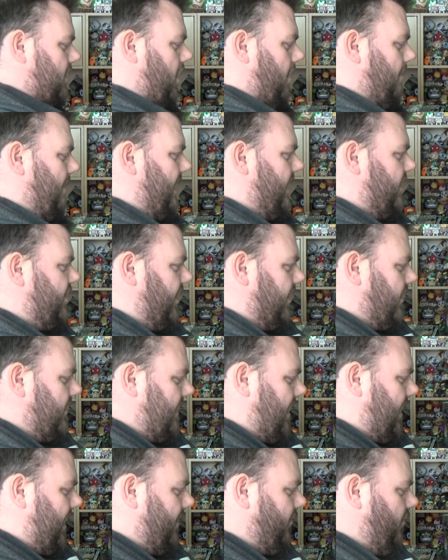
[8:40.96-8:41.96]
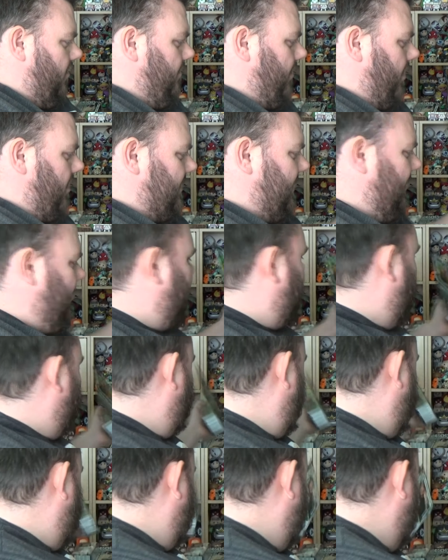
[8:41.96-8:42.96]
Not many channels are unboxing and
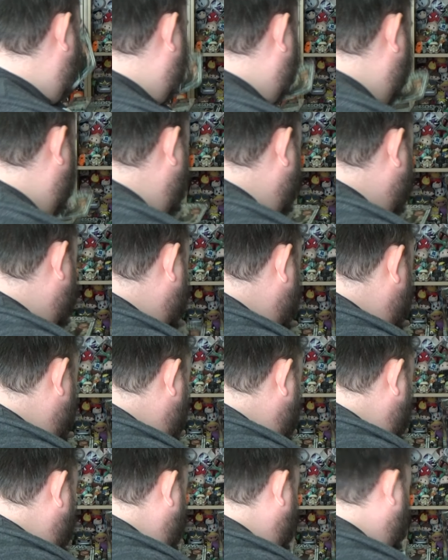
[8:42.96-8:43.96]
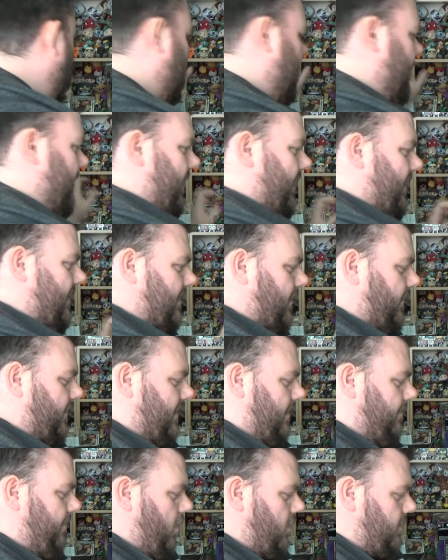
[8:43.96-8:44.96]
reviewing these figures, as
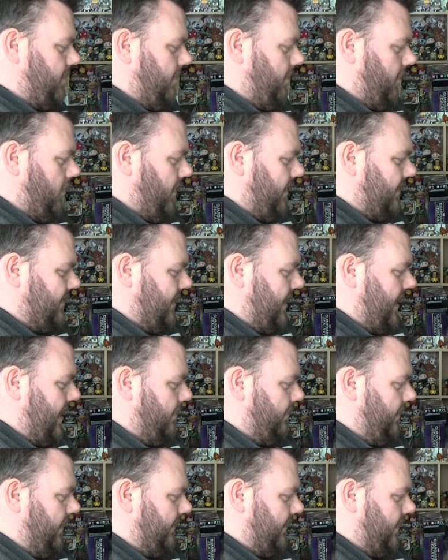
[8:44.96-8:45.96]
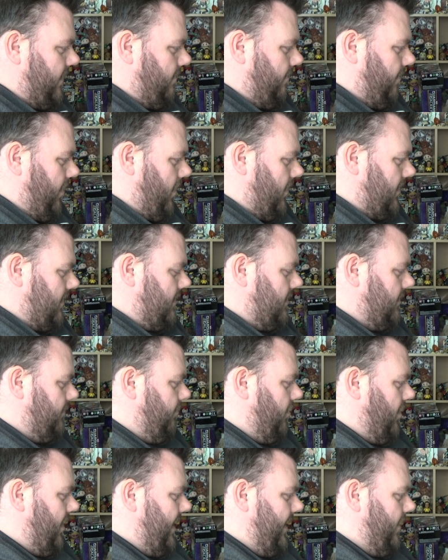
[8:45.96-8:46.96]
obviously most people are wanting to keep these in the box,
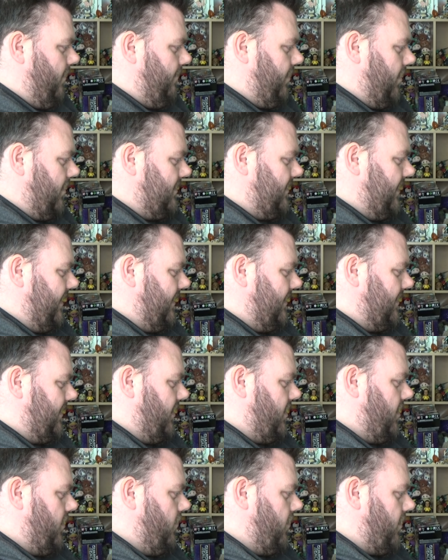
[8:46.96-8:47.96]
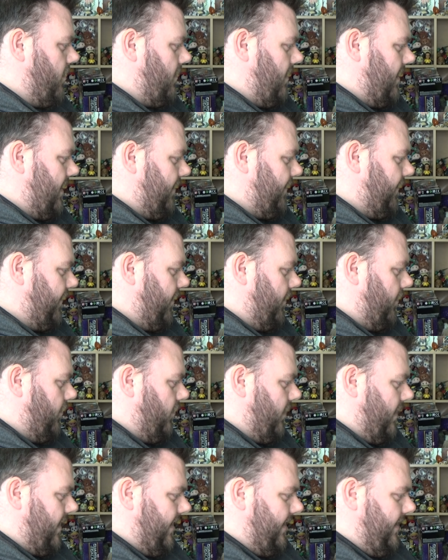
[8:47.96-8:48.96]
but I unbox things so you don't have
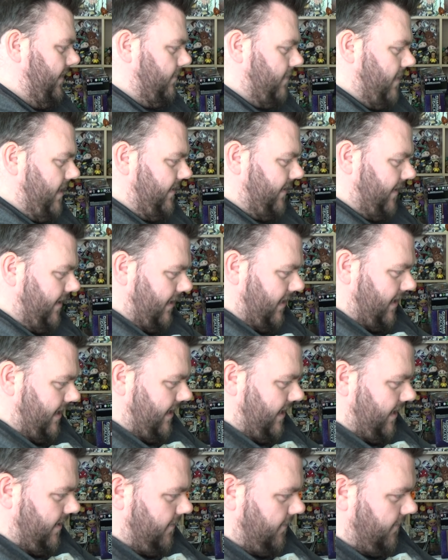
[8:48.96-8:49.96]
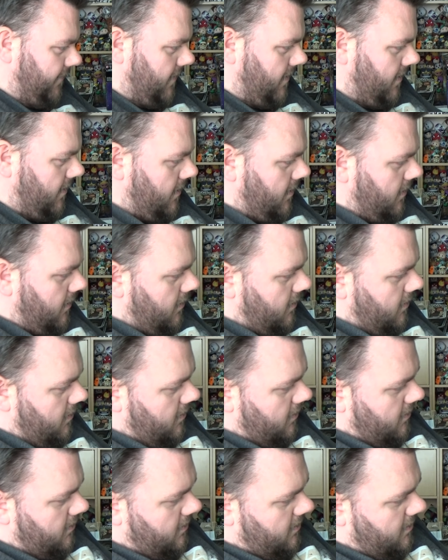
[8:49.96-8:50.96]
to. That is my tagline here.
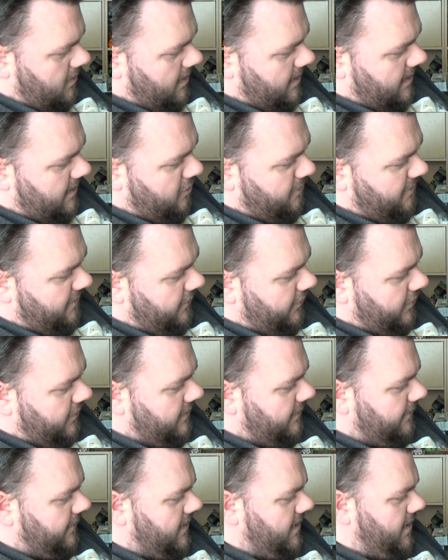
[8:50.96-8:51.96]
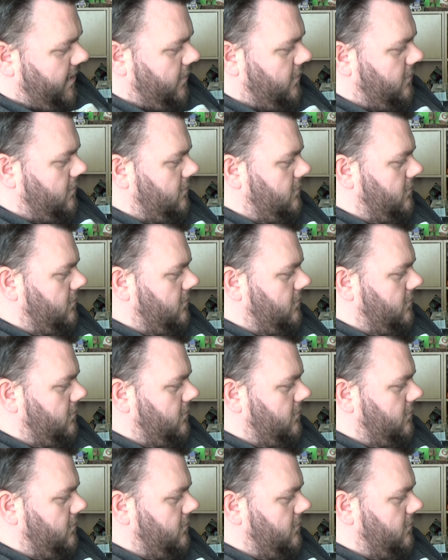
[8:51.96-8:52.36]
And I hope you enjoyed this video.